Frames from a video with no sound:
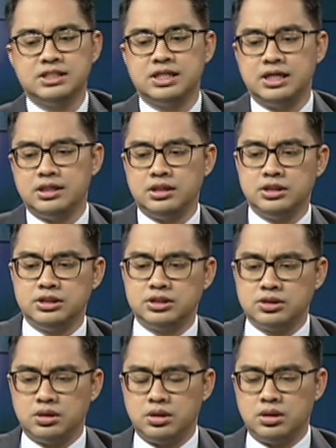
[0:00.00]
side,
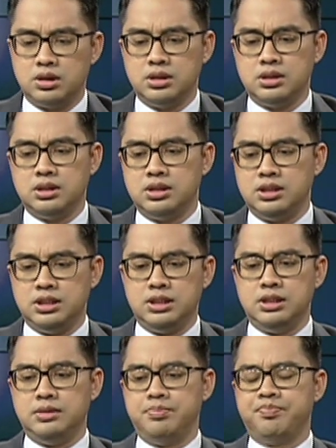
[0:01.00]
is on
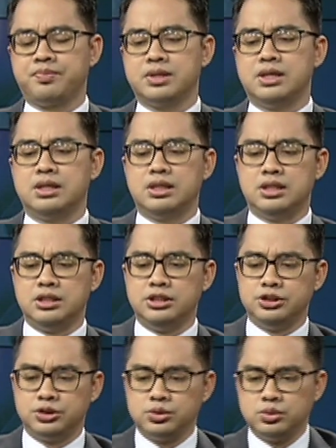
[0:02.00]
the
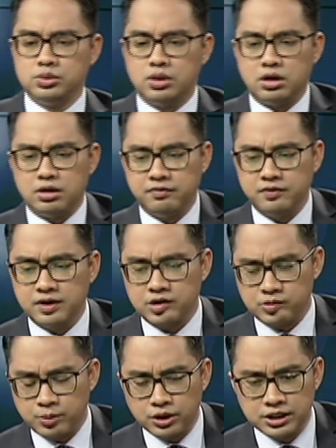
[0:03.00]
issue of
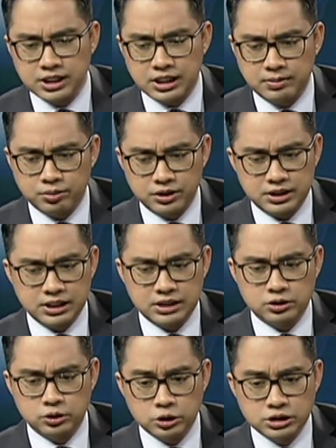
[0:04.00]
exporting and
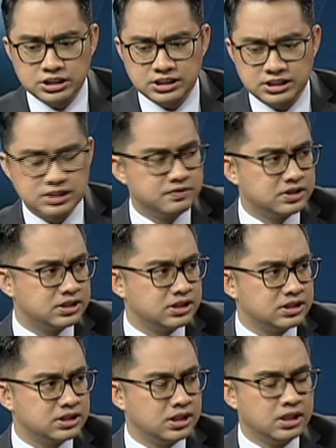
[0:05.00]
importing goods and
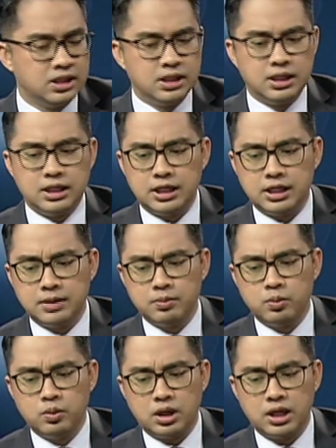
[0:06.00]
services.
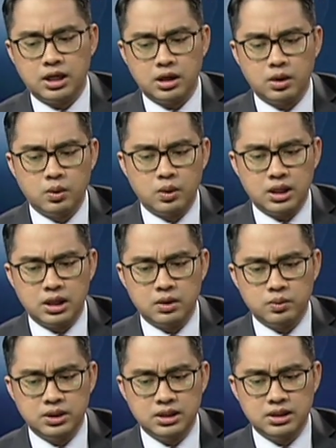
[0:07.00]
How
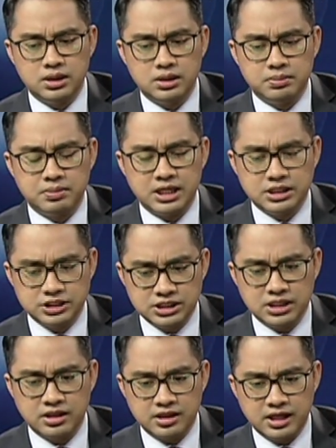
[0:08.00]
are we
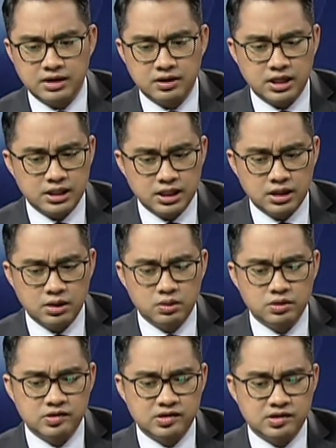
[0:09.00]
managing that right
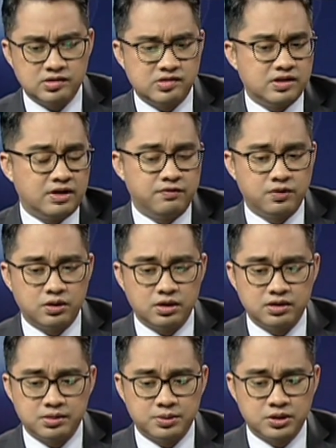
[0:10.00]
now? Is it safe for
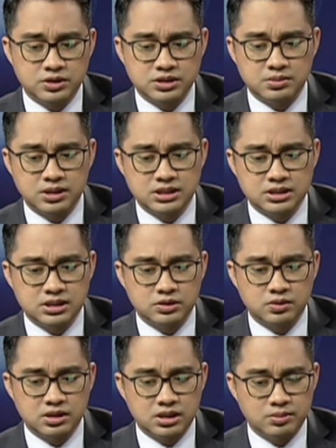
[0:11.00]
entrepreneurs in Malaysia
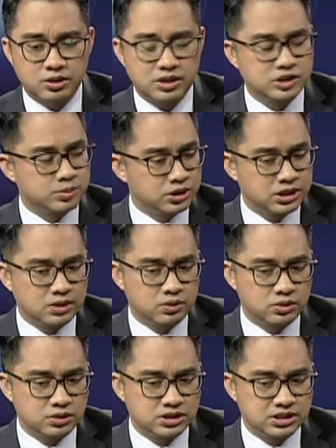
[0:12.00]
to think about exporting
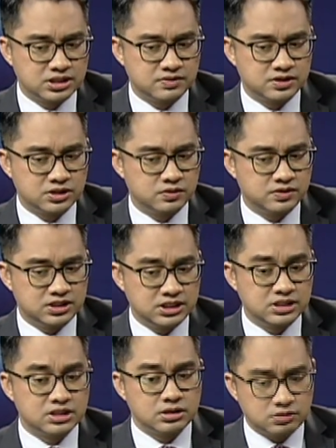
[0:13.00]
our goods and services
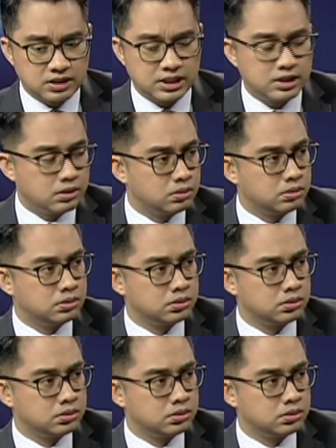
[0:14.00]
overseas right now?